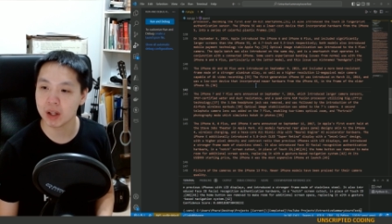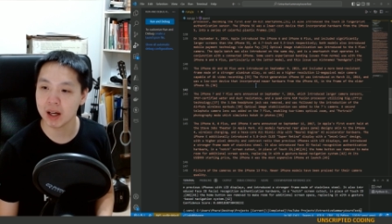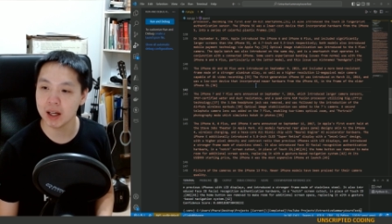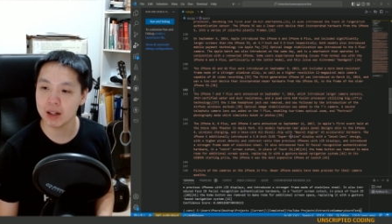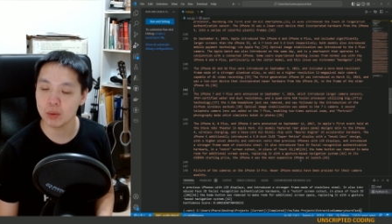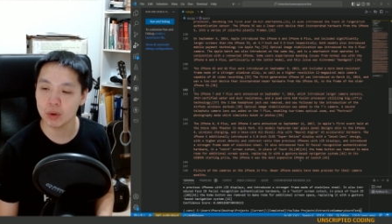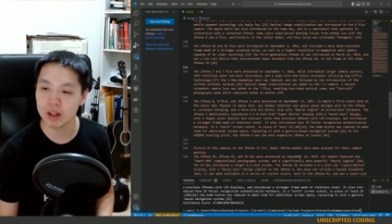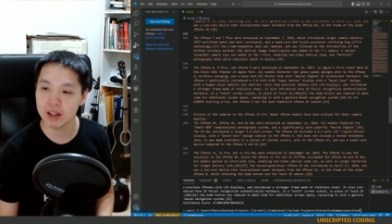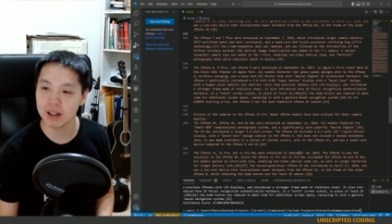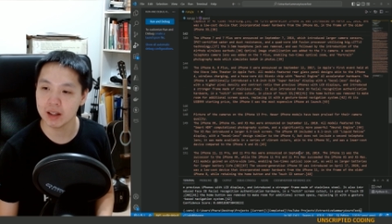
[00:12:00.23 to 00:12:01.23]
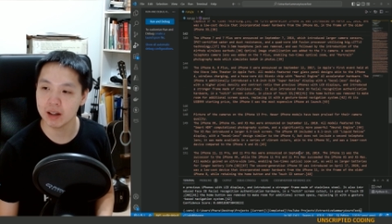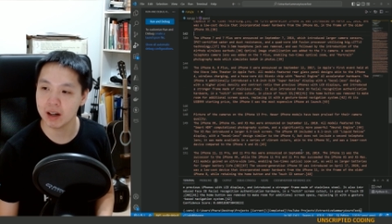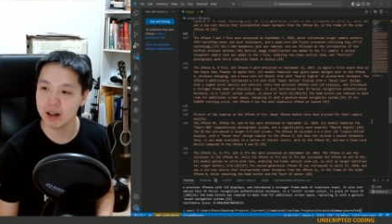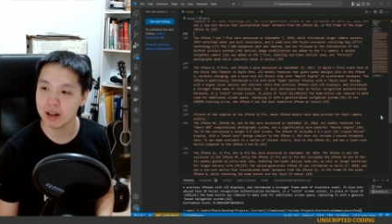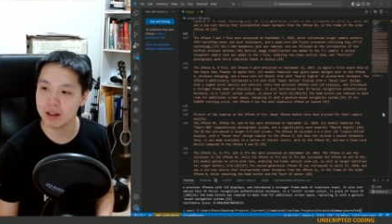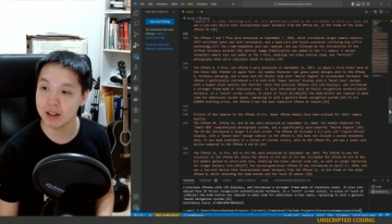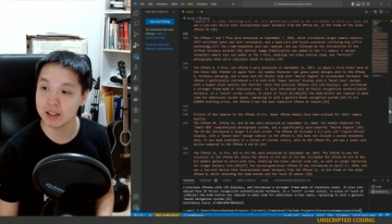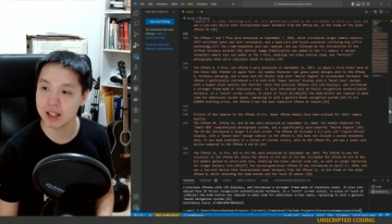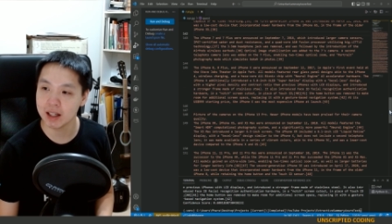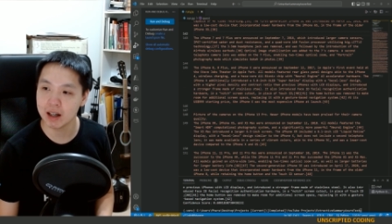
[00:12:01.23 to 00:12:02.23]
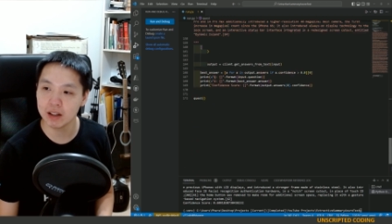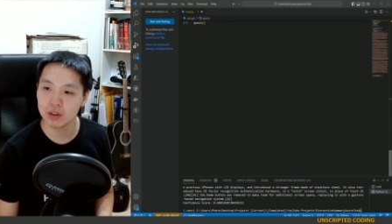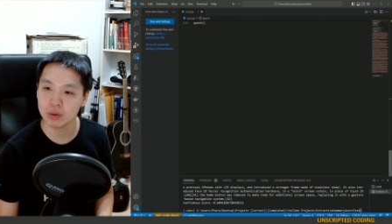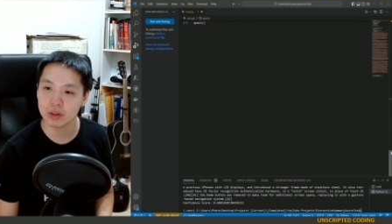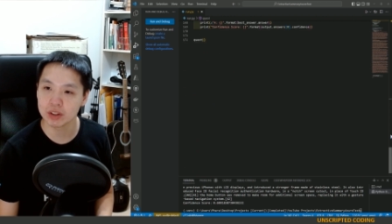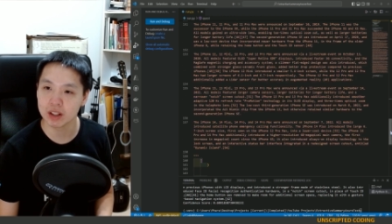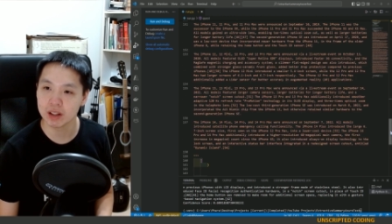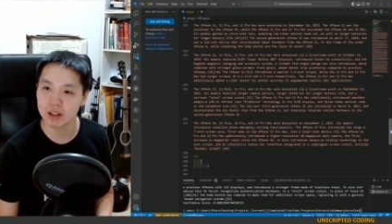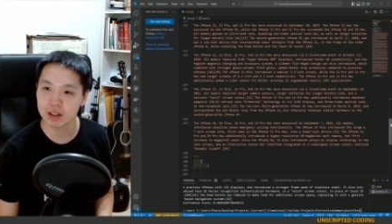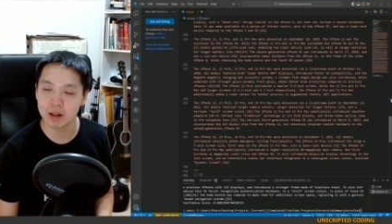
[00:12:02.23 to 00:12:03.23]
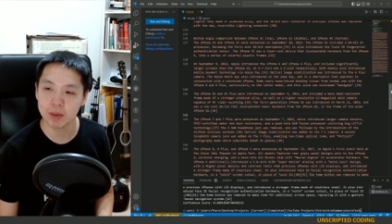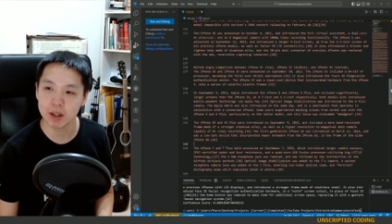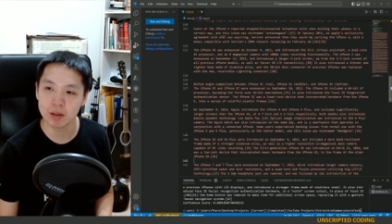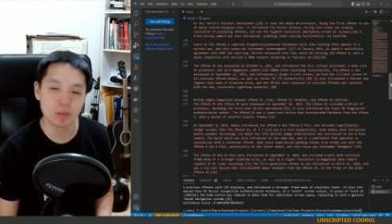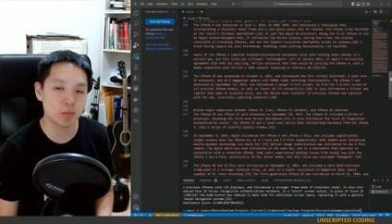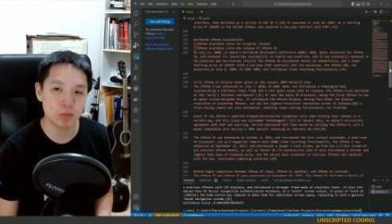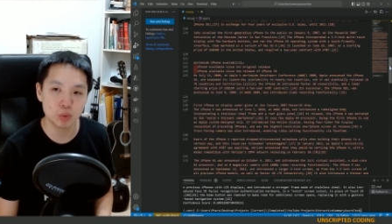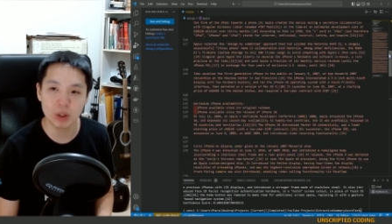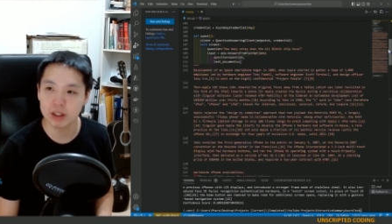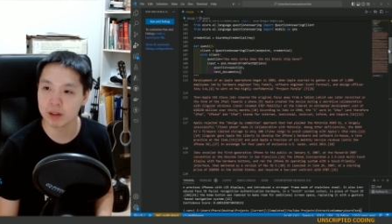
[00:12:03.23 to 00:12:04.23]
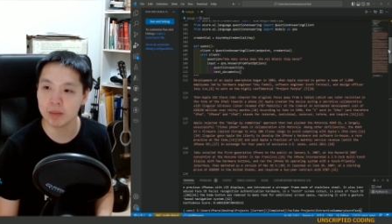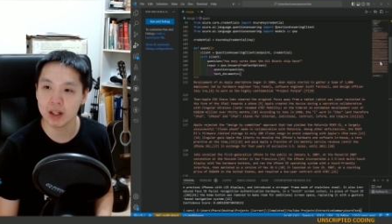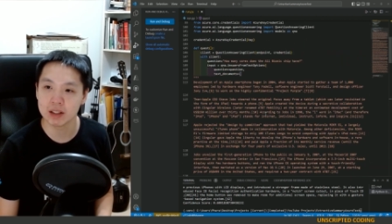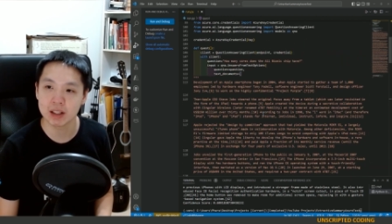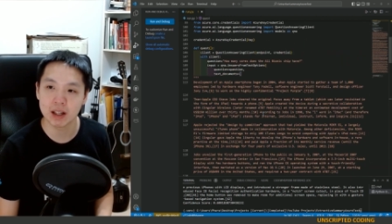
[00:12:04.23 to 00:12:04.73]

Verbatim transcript: playing with the, uh, these AI tools in the coming weeks and months.